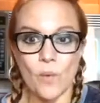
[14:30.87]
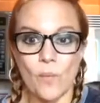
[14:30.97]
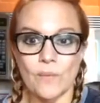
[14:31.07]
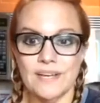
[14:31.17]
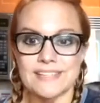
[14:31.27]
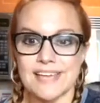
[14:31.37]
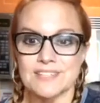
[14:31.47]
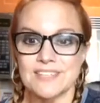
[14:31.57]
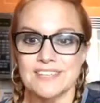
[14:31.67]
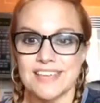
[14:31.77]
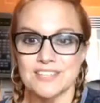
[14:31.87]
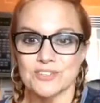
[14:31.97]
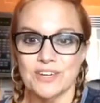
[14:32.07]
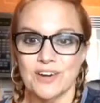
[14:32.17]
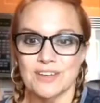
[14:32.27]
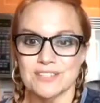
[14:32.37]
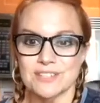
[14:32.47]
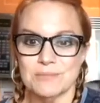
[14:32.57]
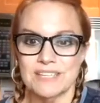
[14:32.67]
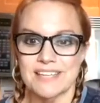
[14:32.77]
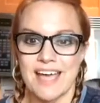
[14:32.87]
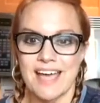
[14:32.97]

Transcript: Oh, and is, is Esther here? I saw somebody say